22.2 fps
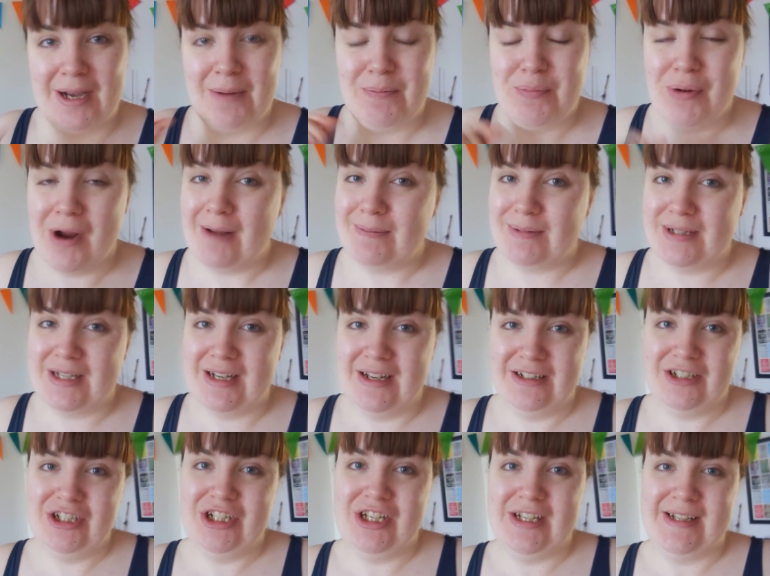I prepped
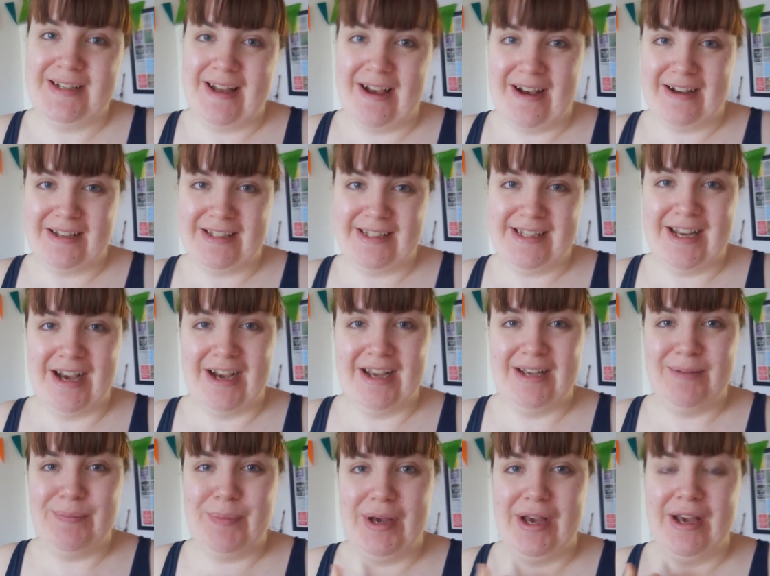lunches last
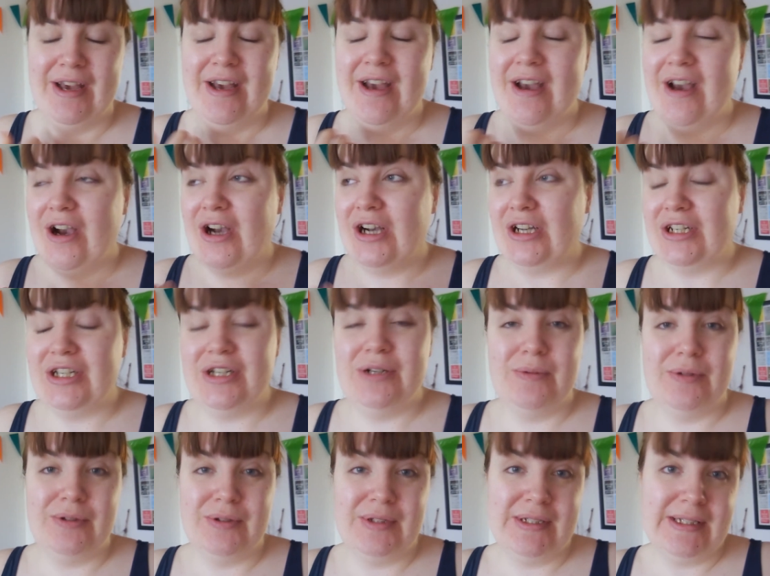night, but
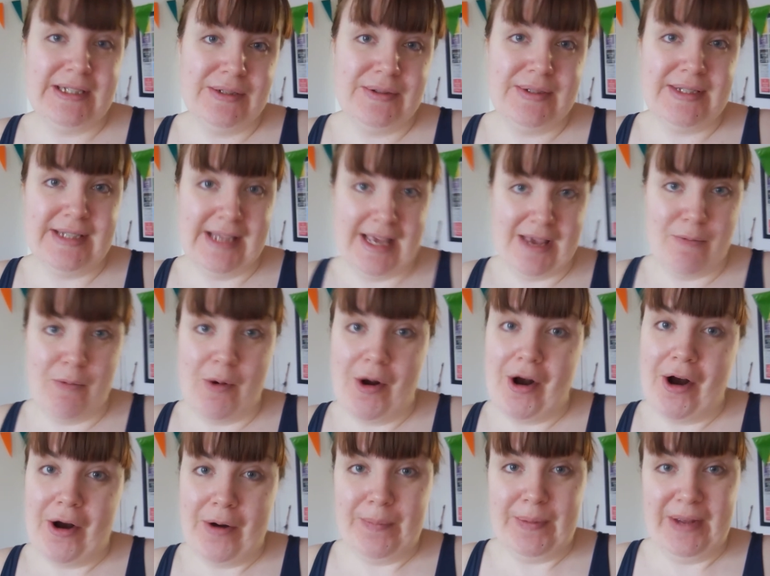you will still see
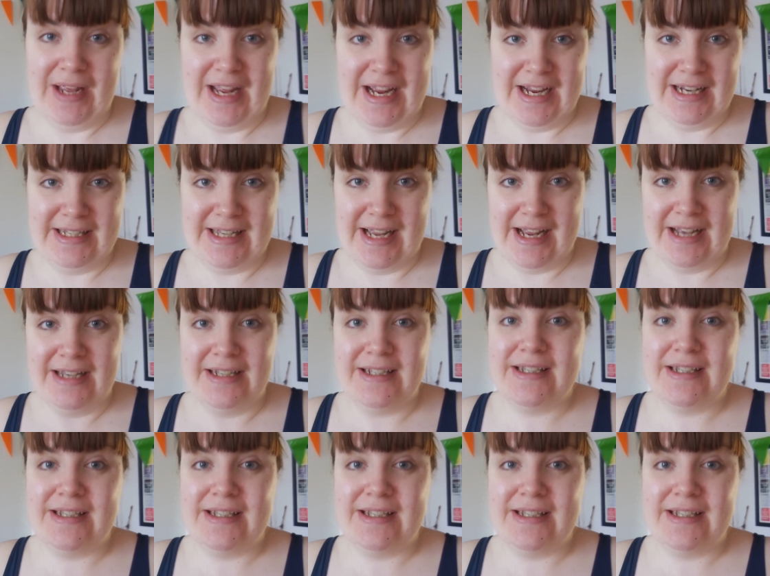what I'll be eating.